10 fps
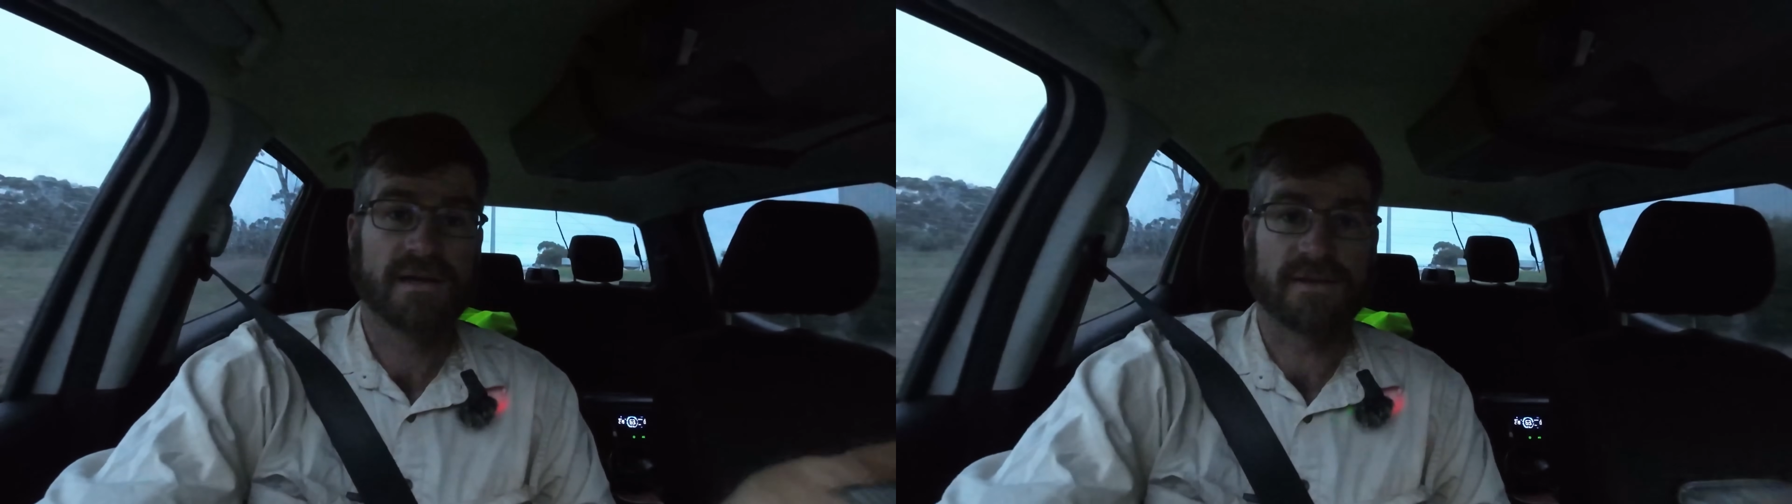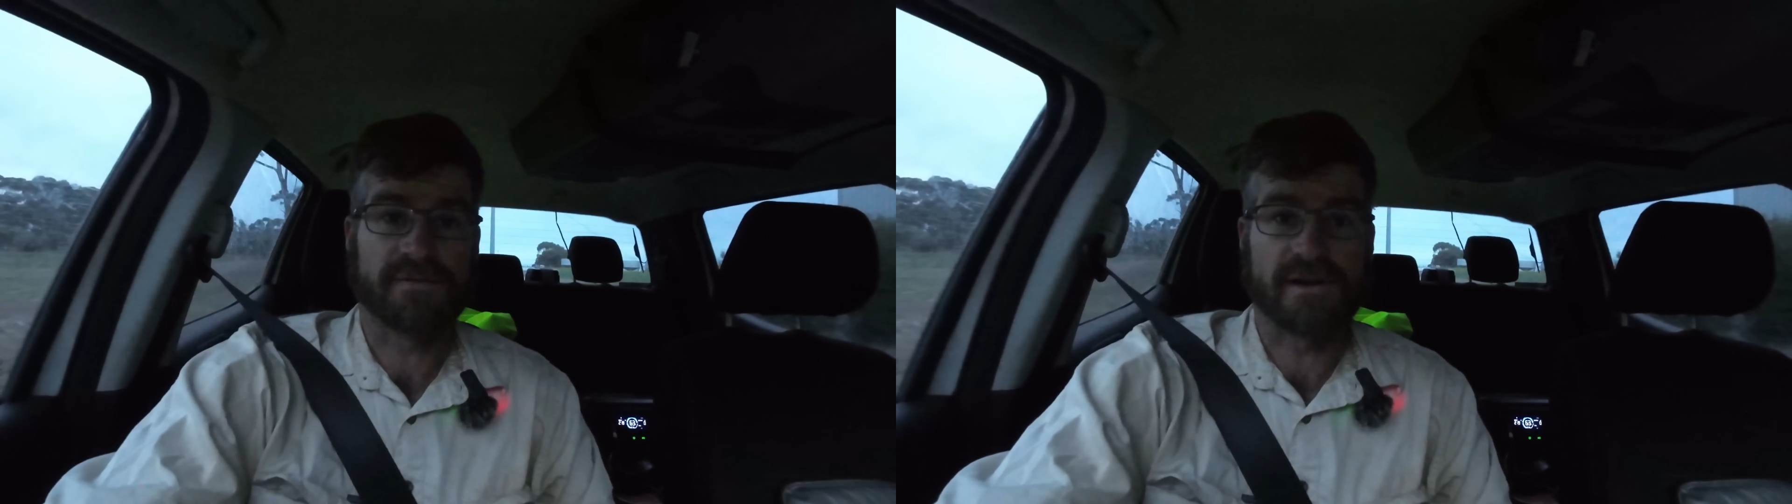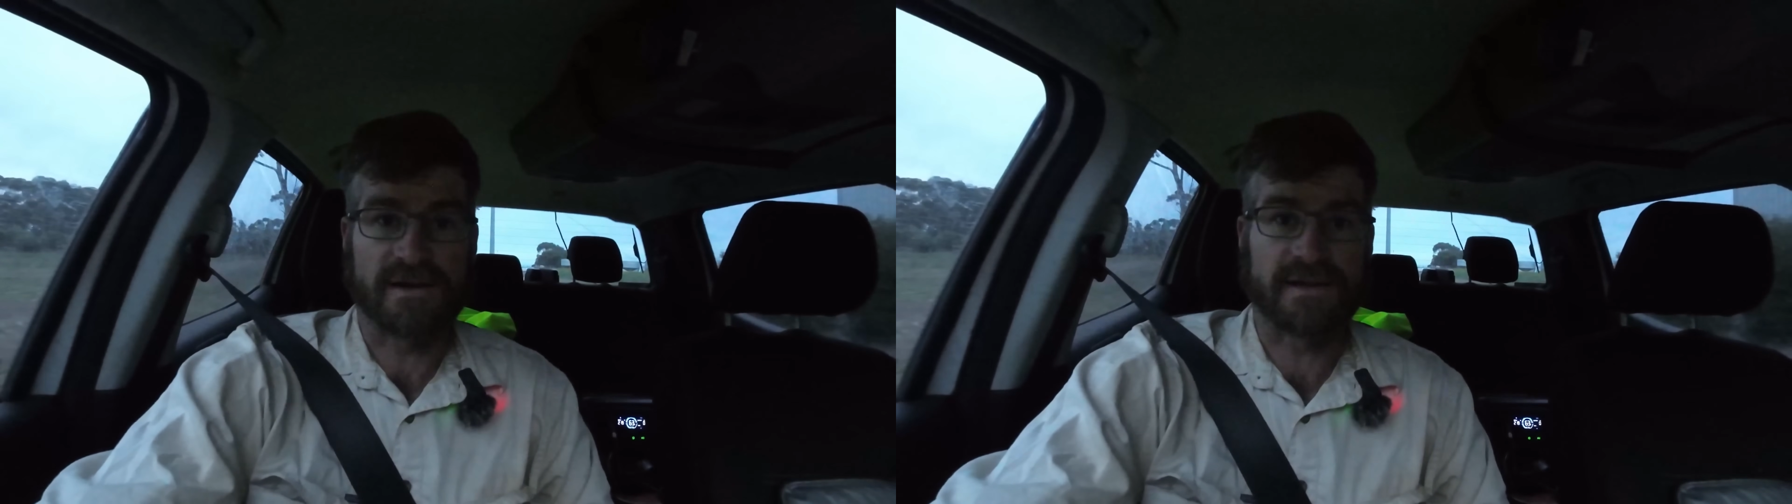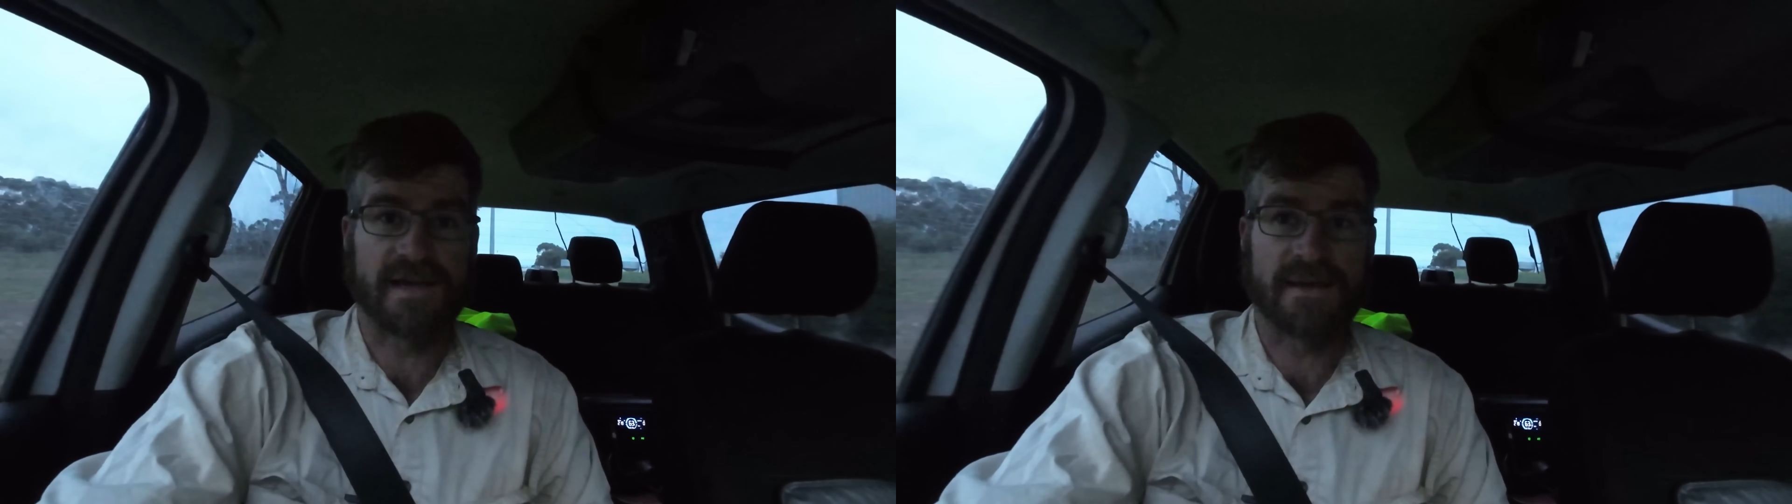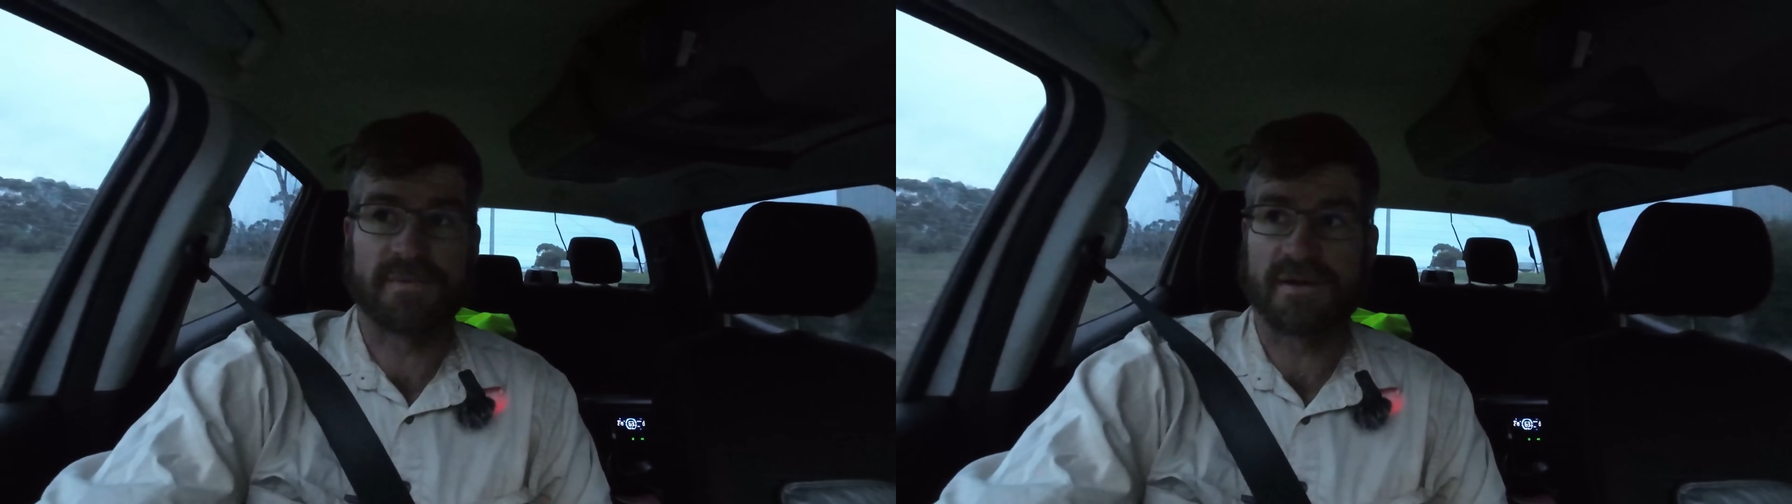if you're out
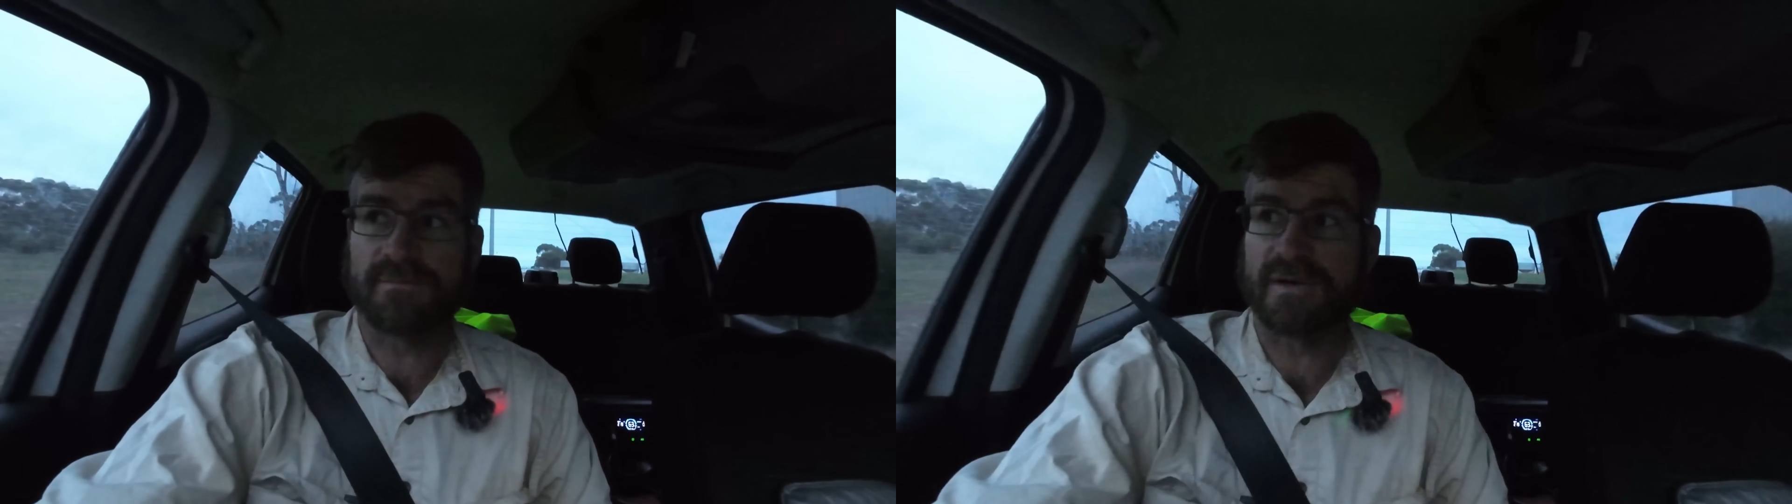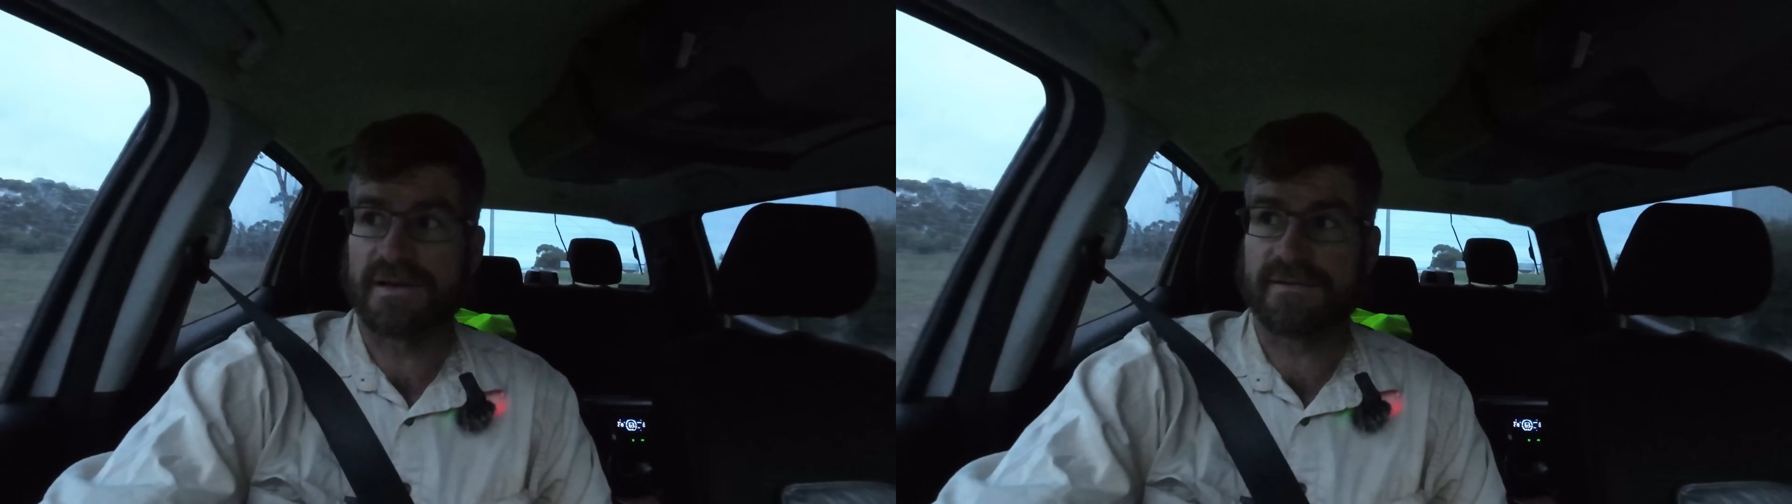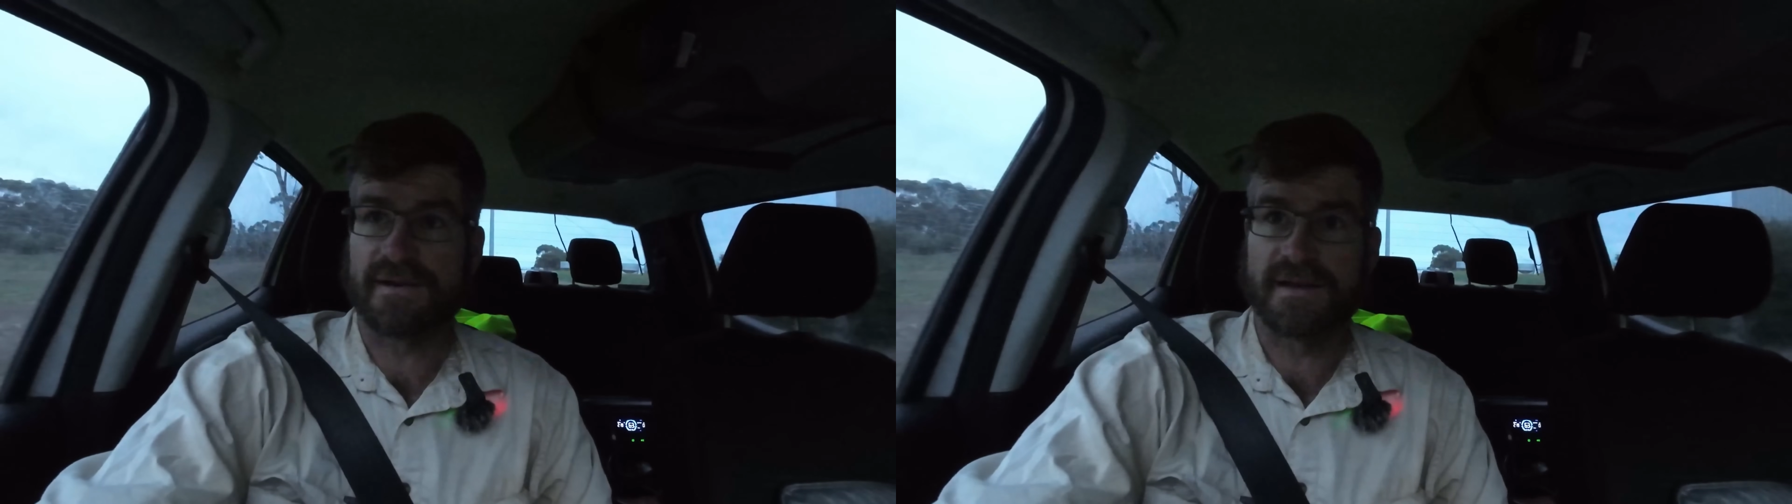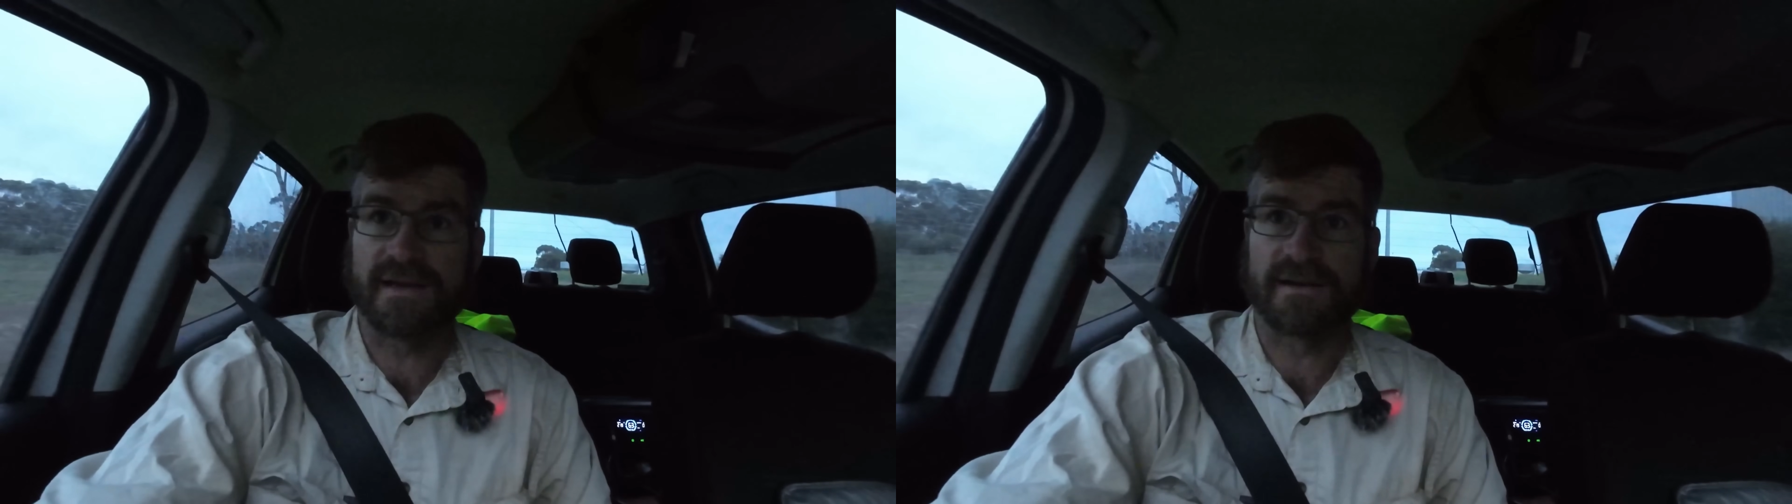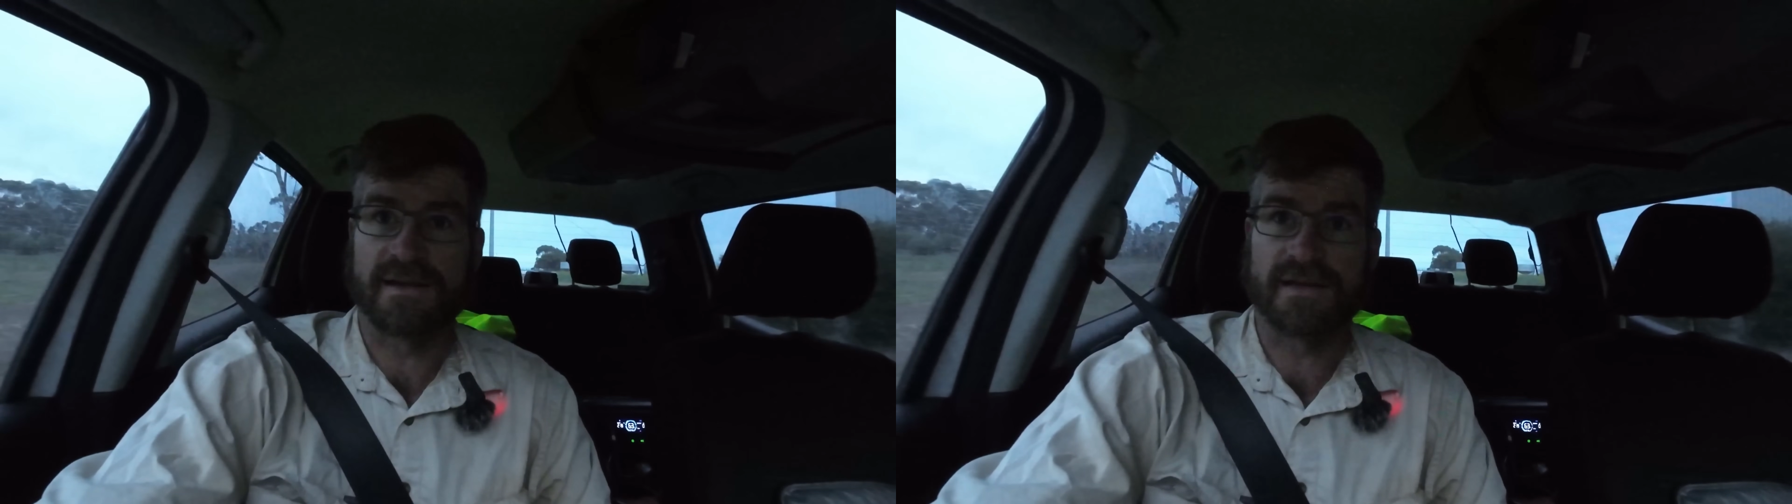camping, but then
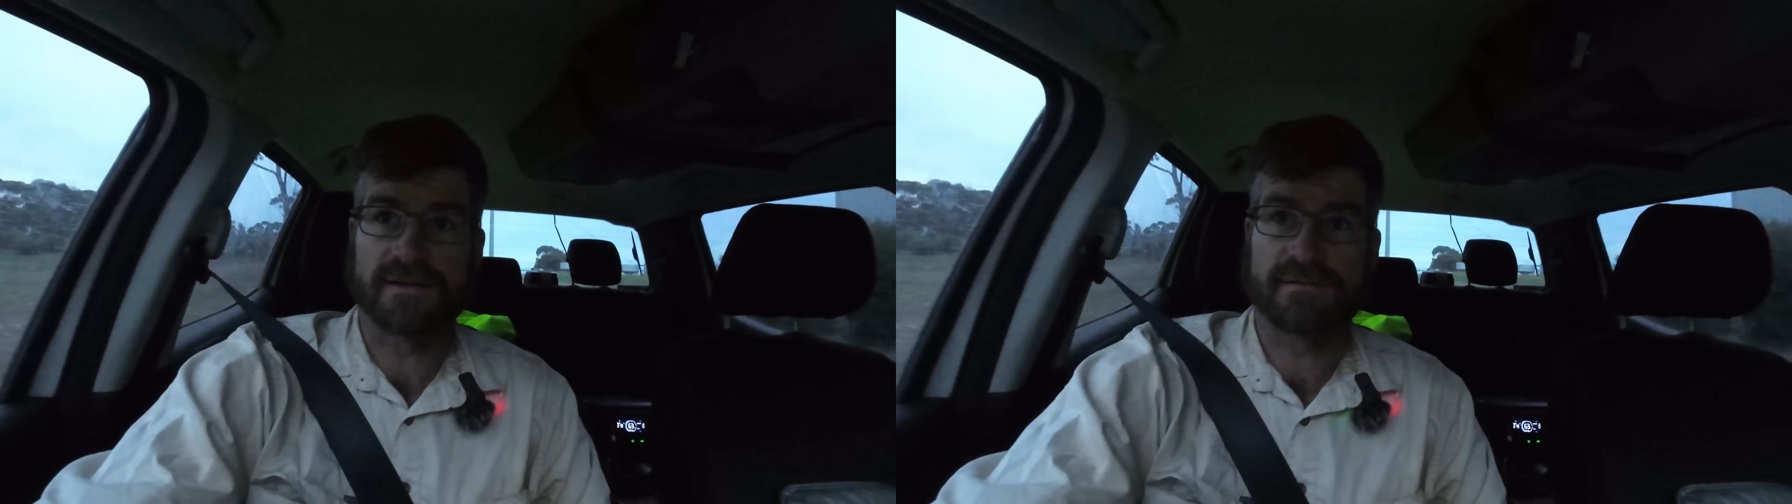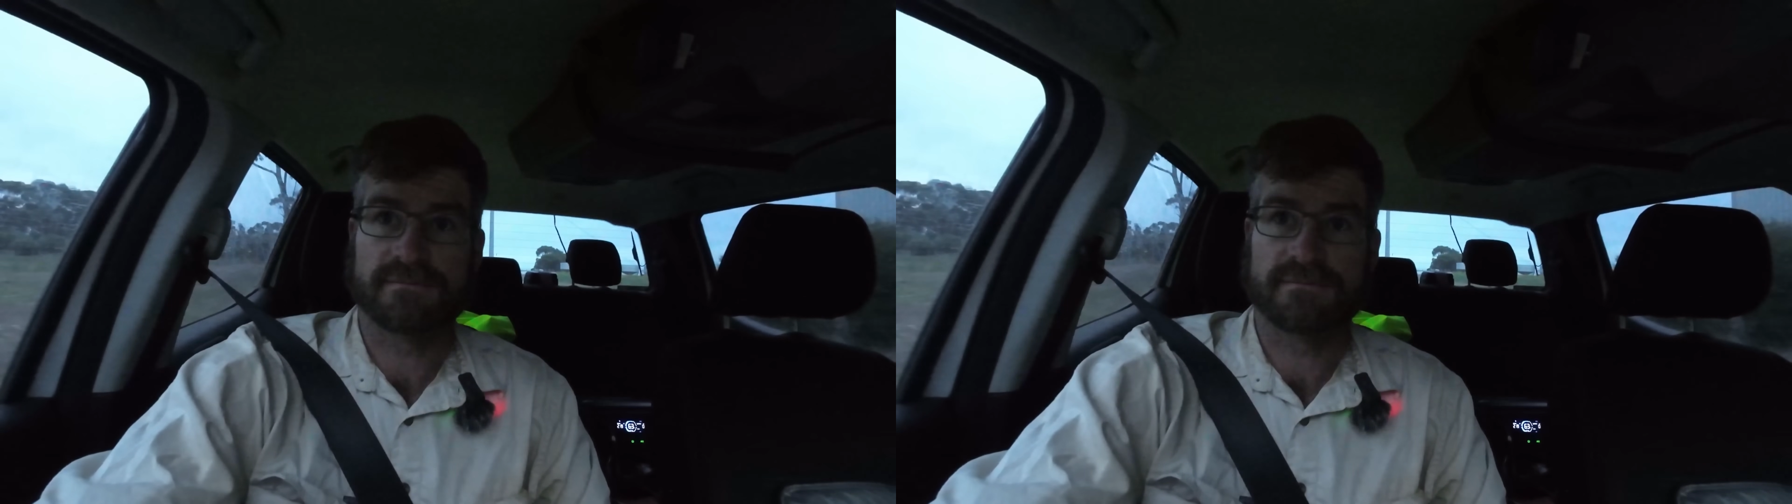again, it